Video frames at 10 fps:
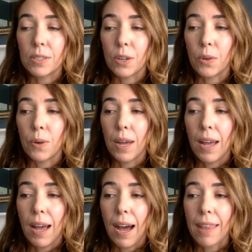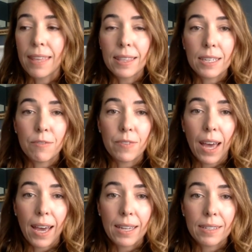So I think that if
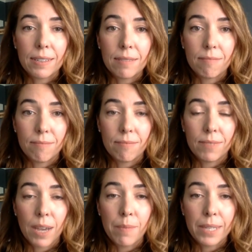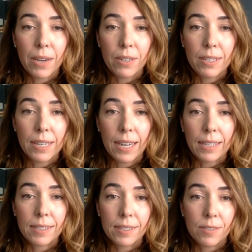that comes out in the
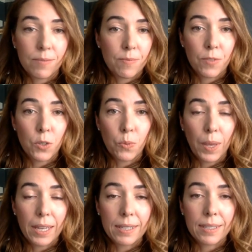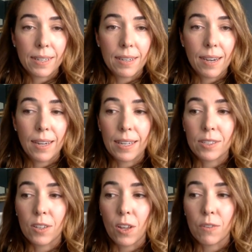next few weeks and
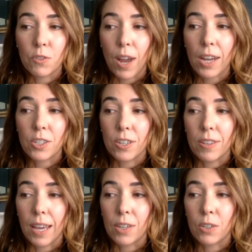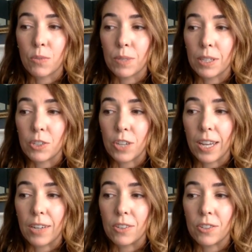gets a lot of traction, that could really
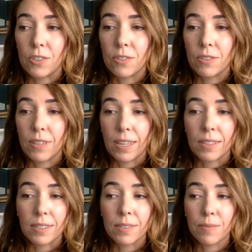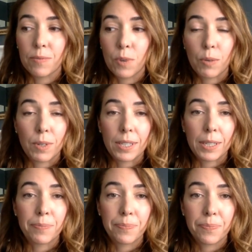change things quite
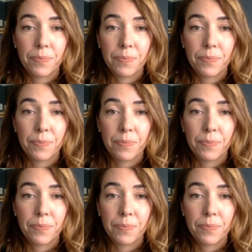quickly.